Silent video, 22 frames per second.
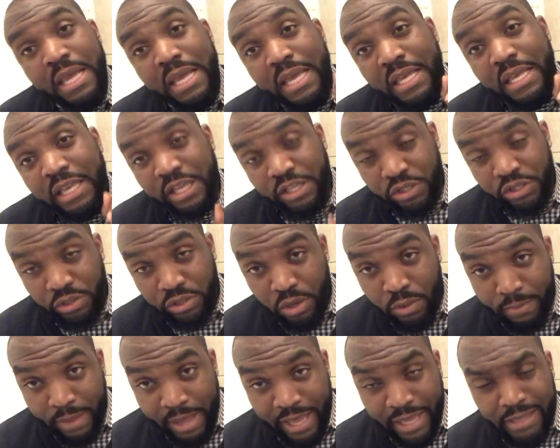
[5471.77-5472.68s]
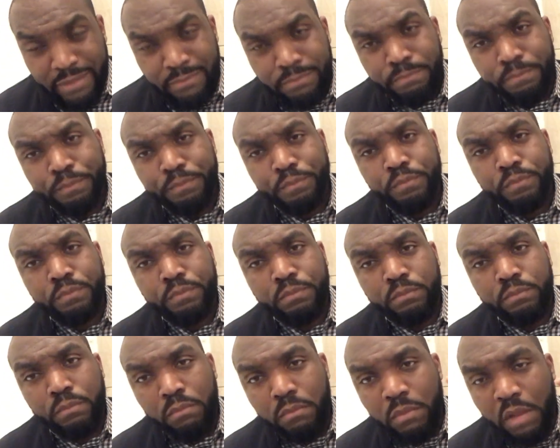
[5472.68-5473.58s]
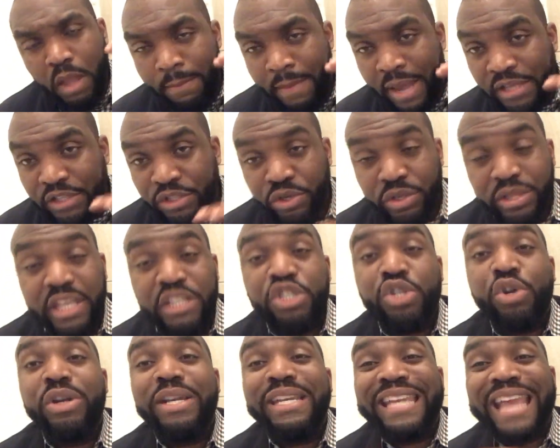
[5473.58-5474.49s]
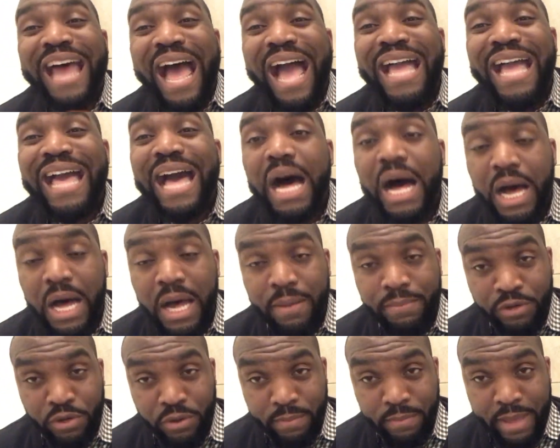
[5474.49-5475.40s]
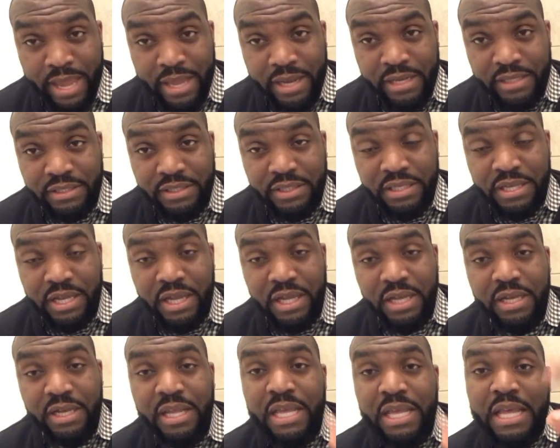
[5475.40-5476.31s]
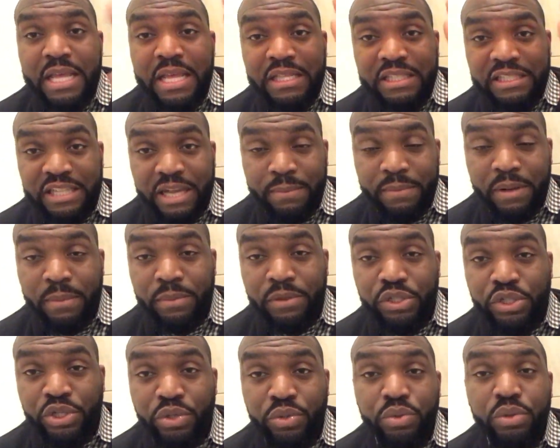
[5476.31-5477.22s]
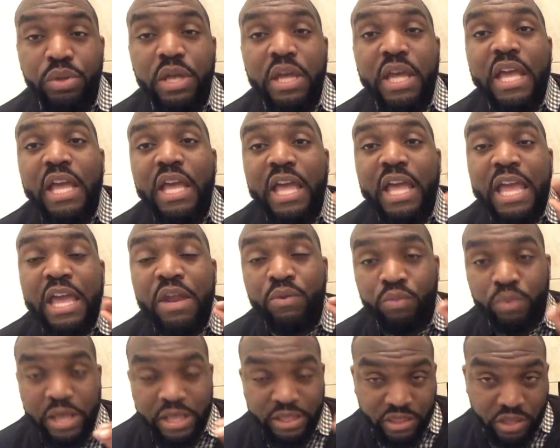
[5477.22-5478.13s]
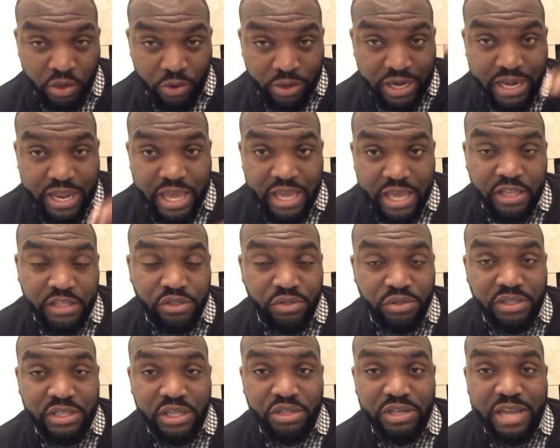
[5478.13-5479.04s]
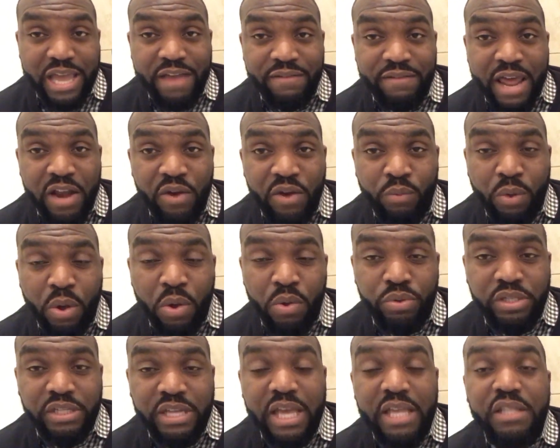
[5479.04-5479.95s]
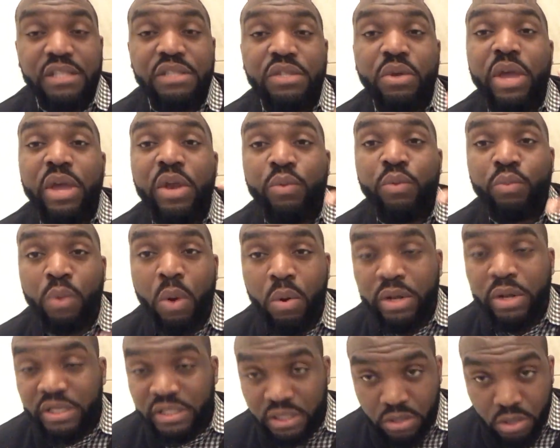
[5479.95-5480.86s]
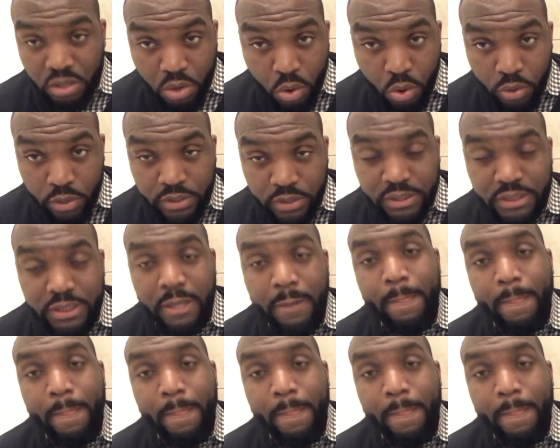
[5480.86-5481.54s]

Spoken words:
Get your domain, make sure that your .com domain is done. Step number 2, in 30 days, you said you have not enrolled yet, so enroll into the course